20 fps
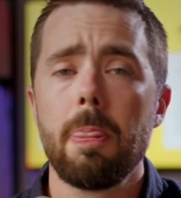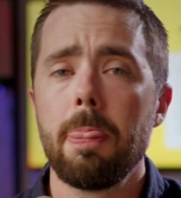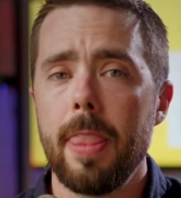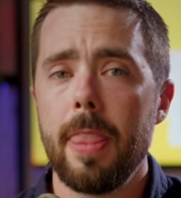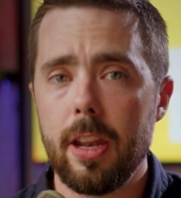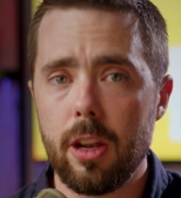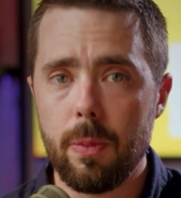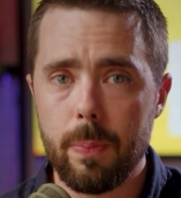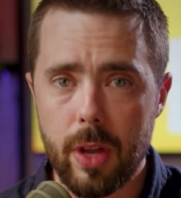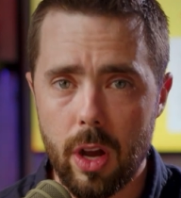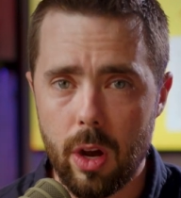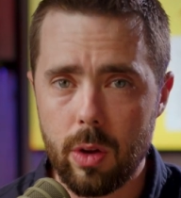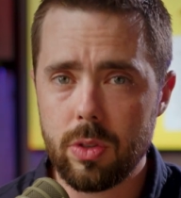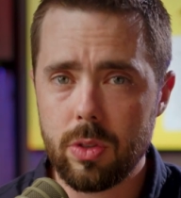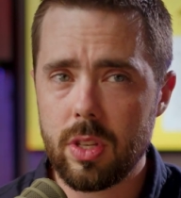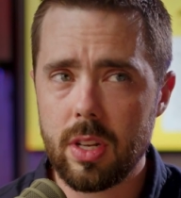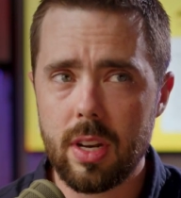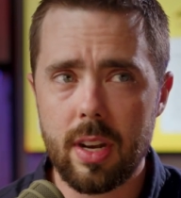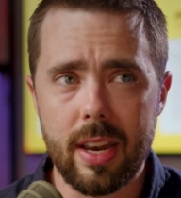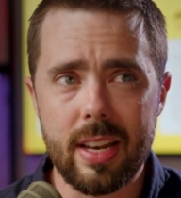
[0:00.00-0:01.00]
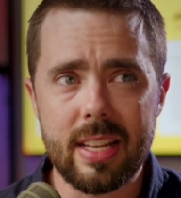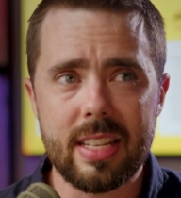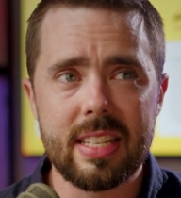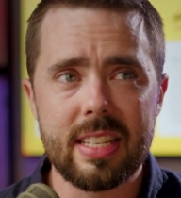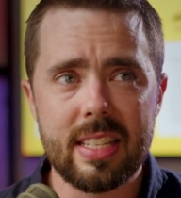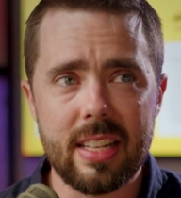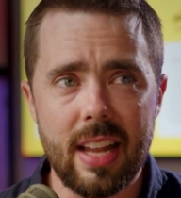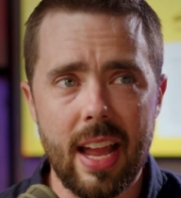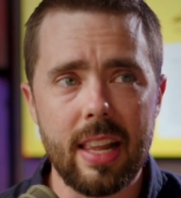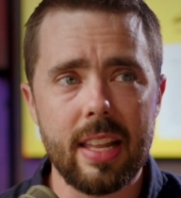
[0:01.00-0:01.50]
It'll be hosted in a
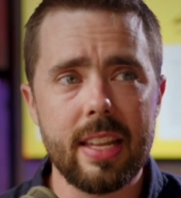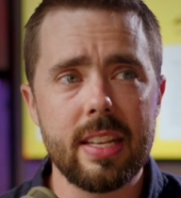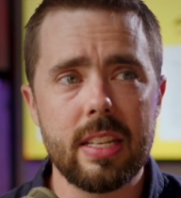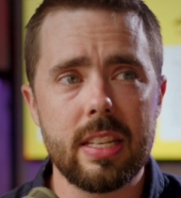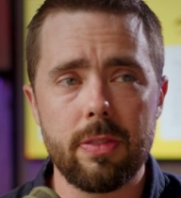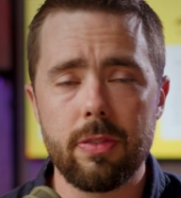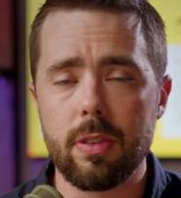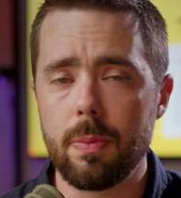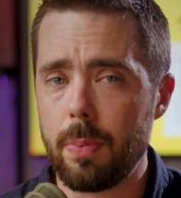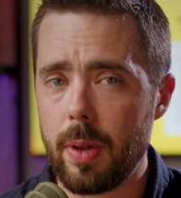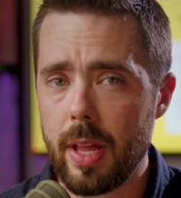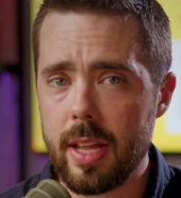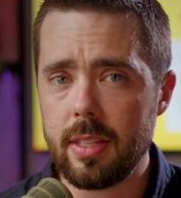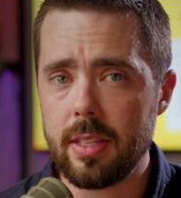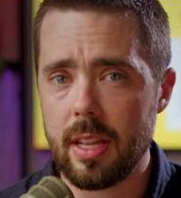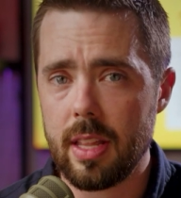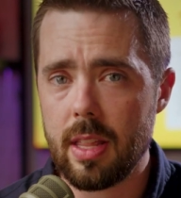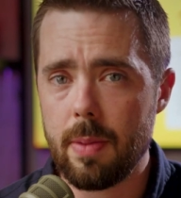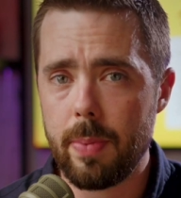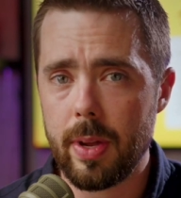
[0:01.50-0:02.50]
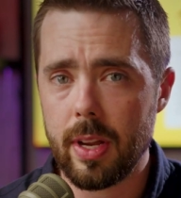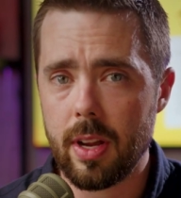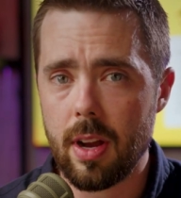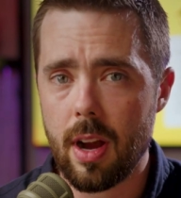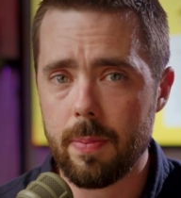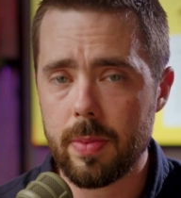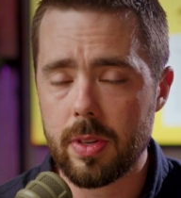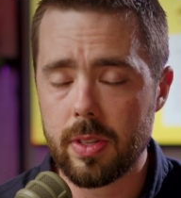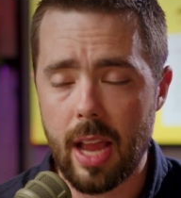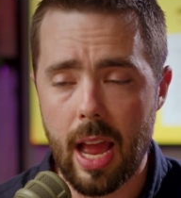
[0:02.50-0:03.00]
slightly different place in the
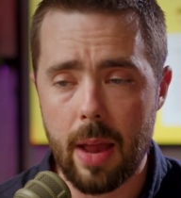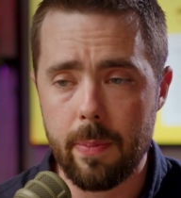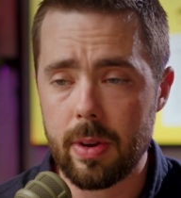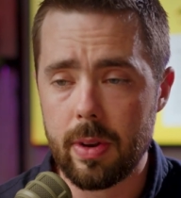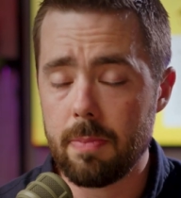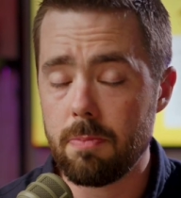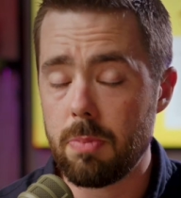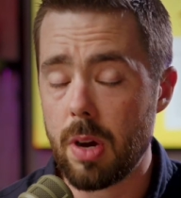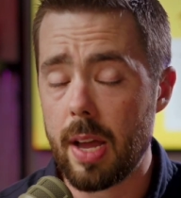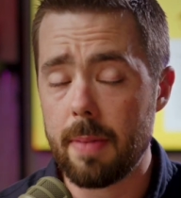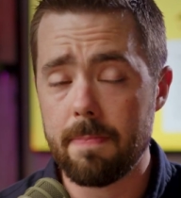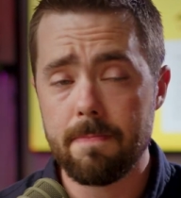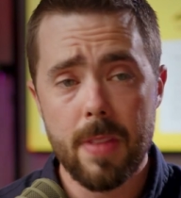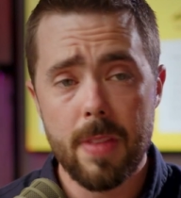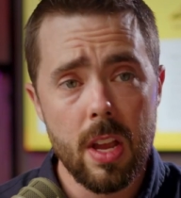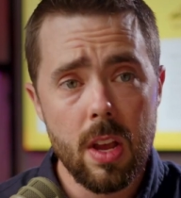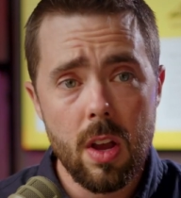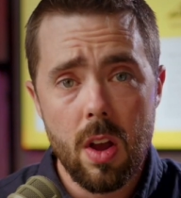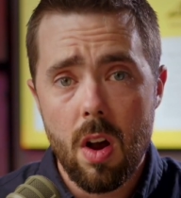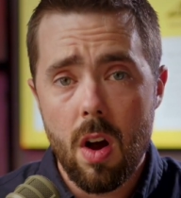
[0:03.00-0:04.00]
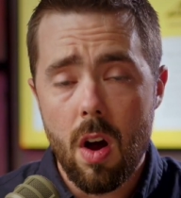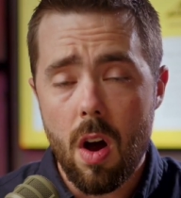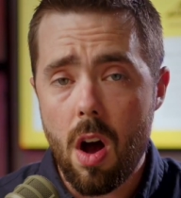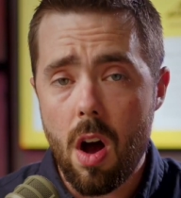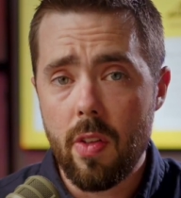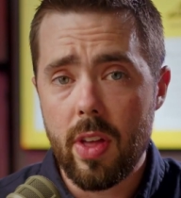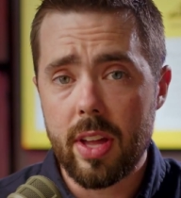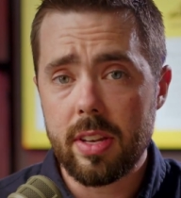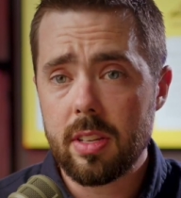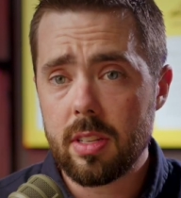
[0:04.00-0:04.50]
BigCommerce admin, but
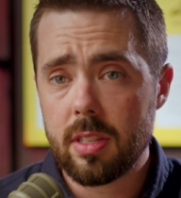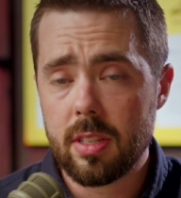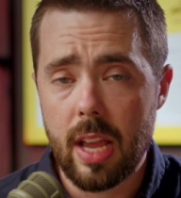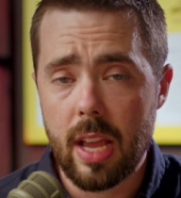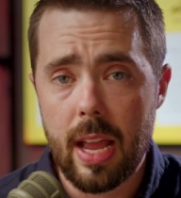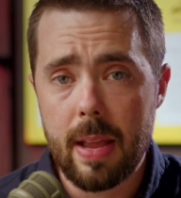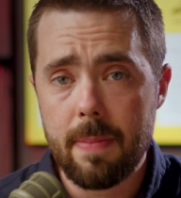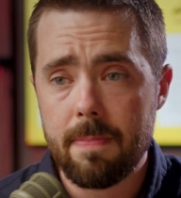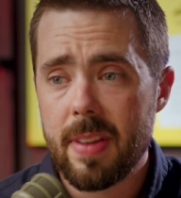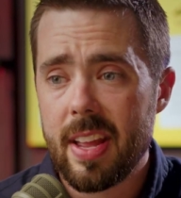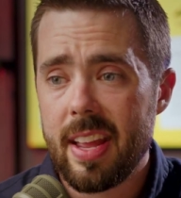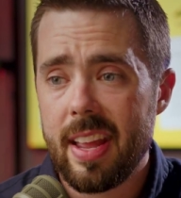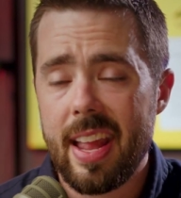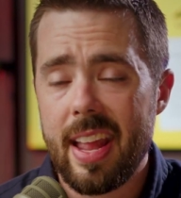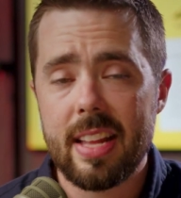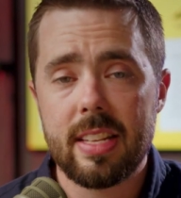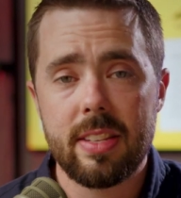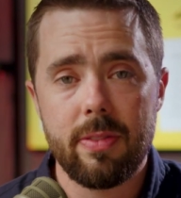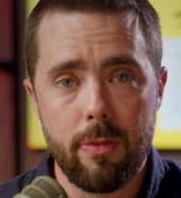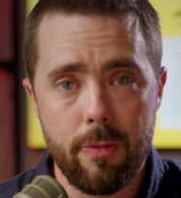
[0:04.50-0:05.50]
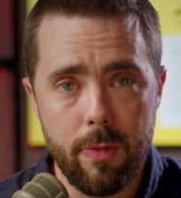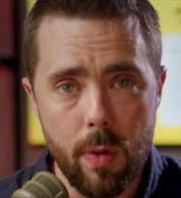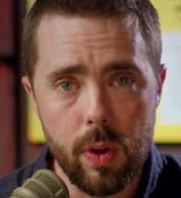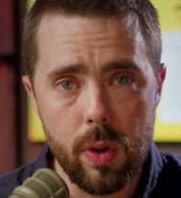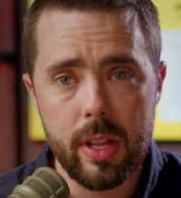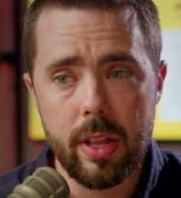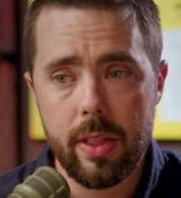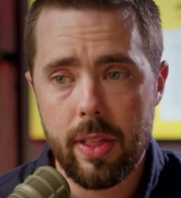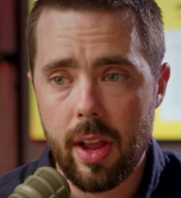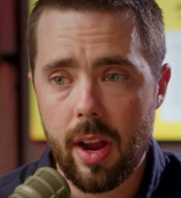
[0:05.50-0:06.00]
all that to say, it's
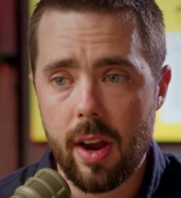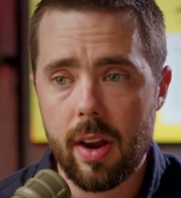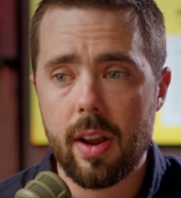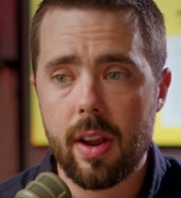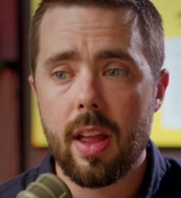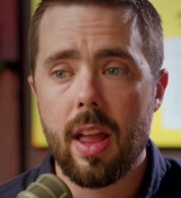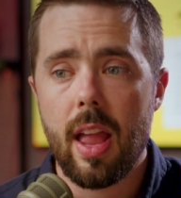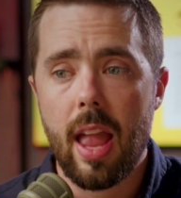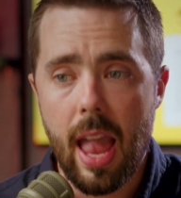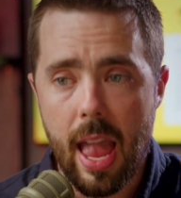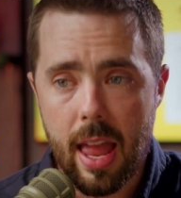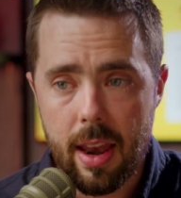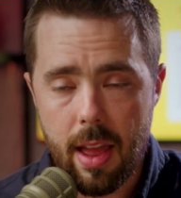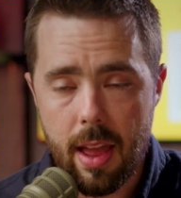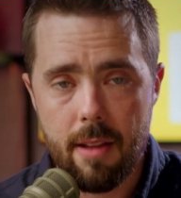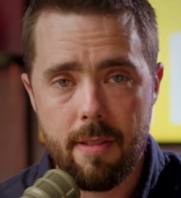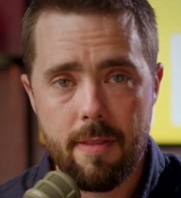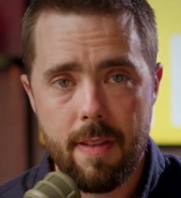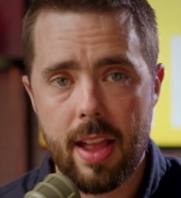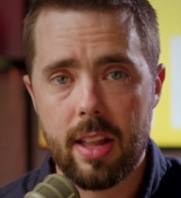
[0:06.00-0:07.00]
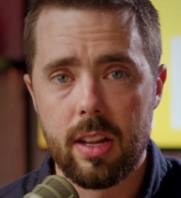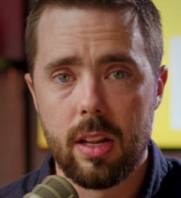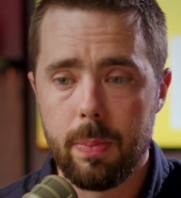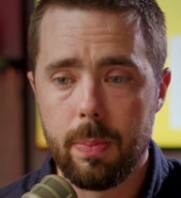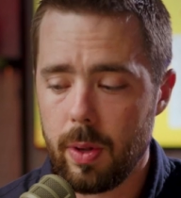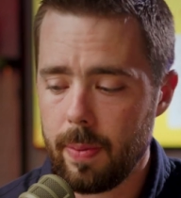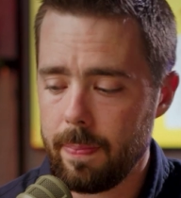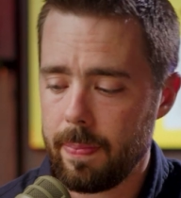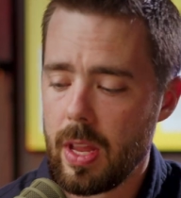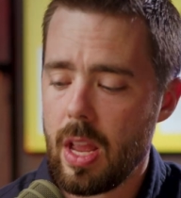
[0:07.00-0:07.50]
fully there and
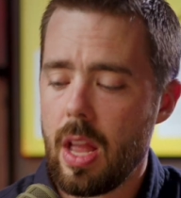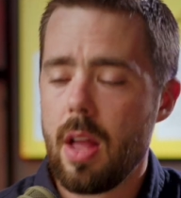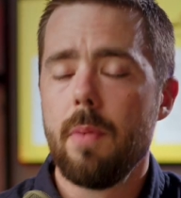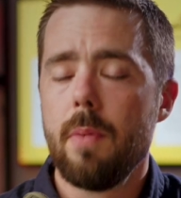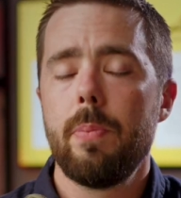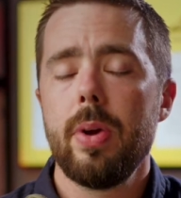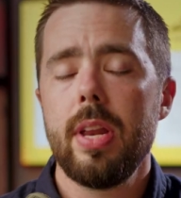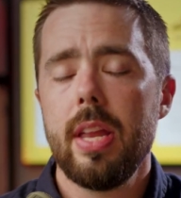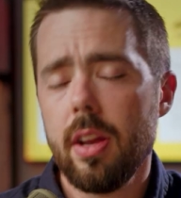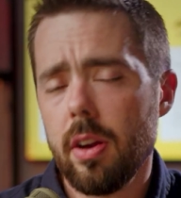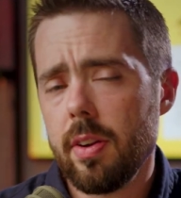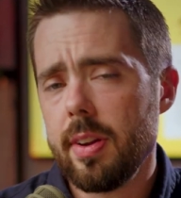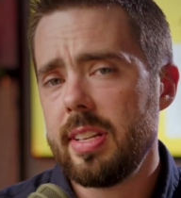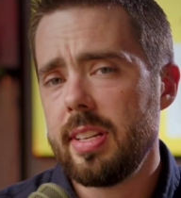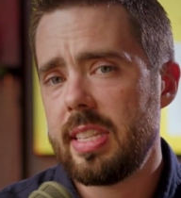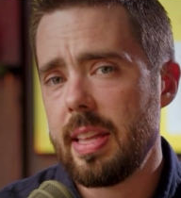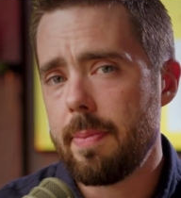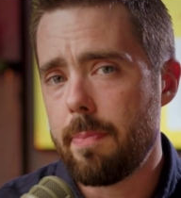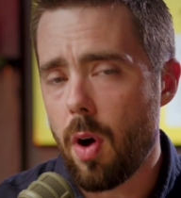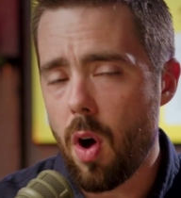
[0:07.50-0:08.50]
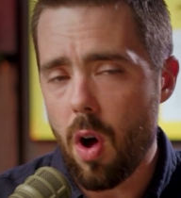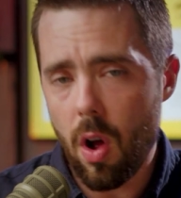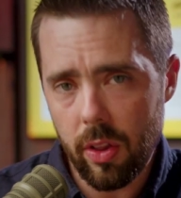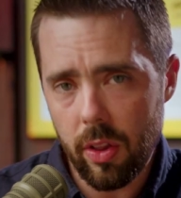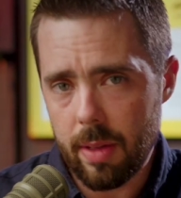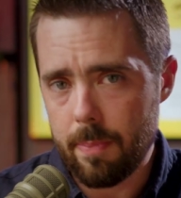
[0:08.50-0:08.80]
available. But here is all the